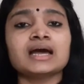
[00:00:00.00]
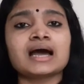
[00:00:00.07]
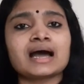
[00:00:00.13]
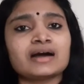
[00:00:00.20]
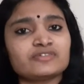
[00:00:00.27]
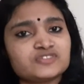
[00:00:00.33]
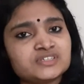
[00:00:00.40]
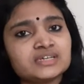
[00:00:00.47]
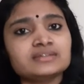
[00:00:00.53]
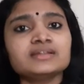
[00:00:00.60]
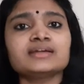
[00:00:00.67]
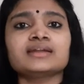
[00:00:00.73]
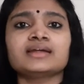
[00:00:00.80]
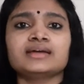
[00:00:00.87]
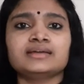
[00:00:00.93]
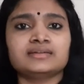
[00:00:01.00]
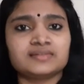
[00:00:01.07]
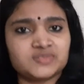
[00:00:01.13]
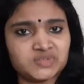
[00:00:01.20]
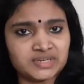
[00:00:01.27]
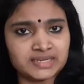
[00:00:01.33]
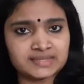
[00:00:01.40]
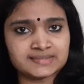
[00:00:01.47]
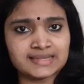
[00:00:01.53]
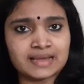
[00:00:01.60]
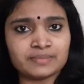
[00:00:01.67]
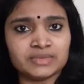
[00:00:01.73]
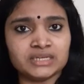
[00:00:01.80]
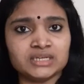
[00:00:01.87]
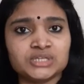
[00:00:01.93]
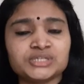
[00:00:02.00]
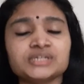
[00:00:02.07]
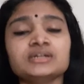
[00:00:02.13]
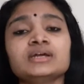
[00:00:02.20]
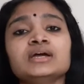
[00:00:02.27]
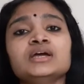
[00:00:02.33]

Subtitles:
After the written examination,